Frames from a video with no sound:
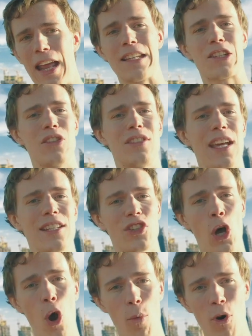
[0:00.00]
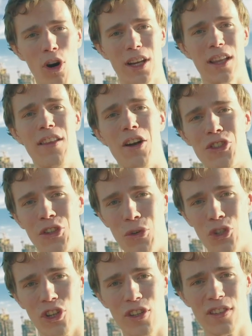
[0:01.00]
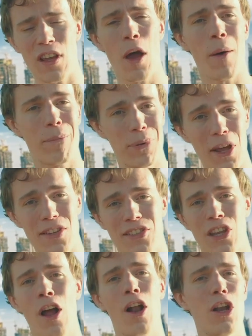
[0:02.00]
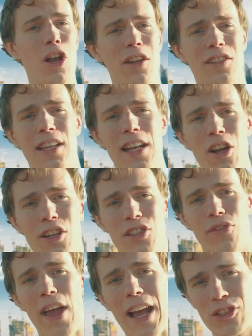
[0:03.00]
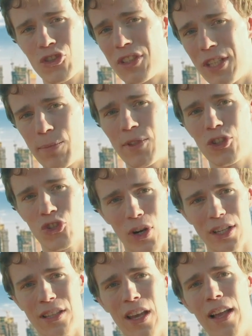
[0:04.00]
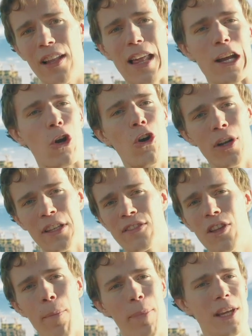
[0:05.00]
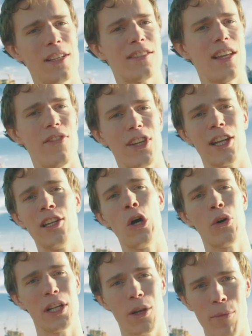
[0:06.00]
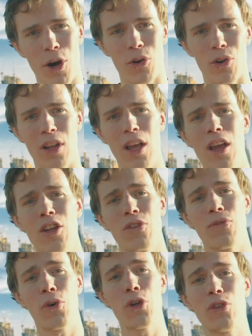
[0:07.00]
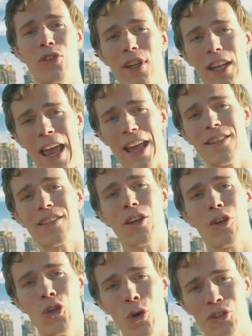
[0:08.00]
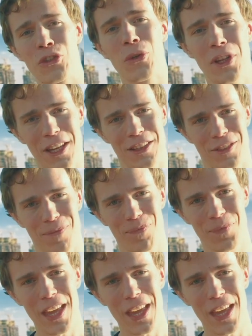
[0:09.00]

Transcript: And it contains homework and their solutions, plus lots and lots of extra tips and tricks, like early stopping, saving and loading a model for you to enhance your toolkit.